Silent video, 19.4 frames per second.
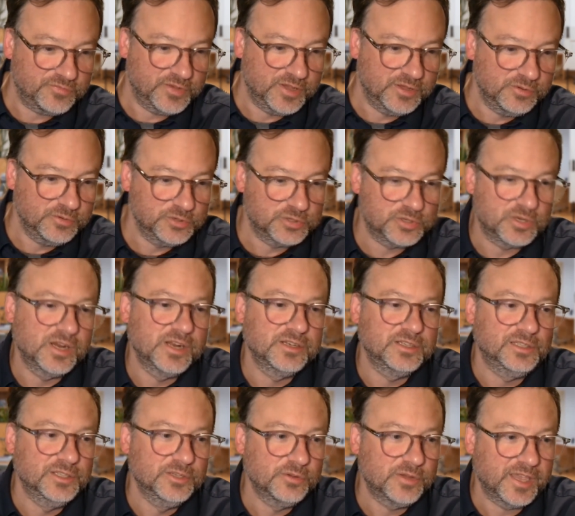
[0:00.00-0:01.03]
phone trying to
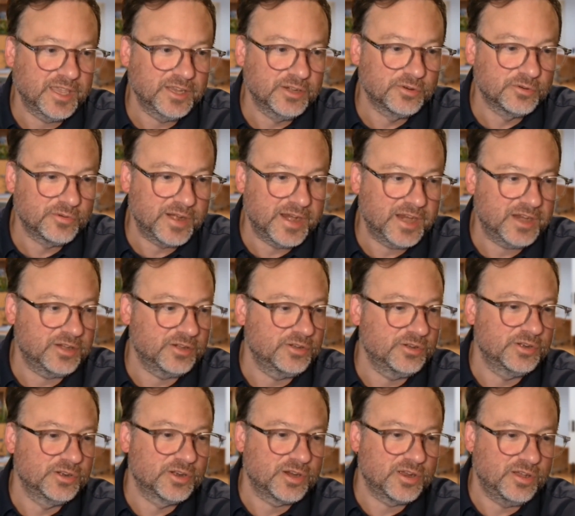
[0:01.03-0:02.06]
locate a
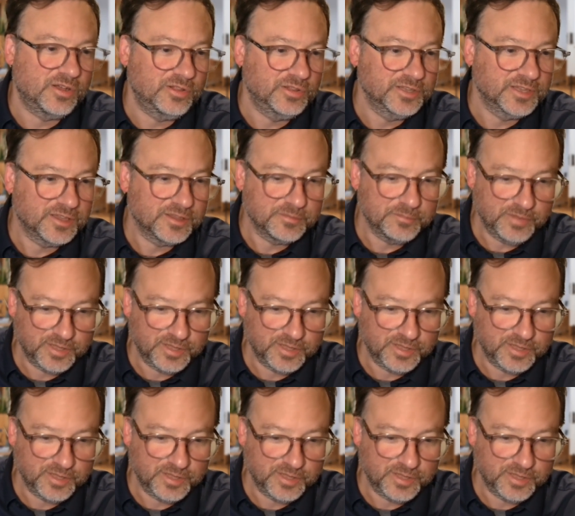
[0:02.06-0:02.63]
record or calling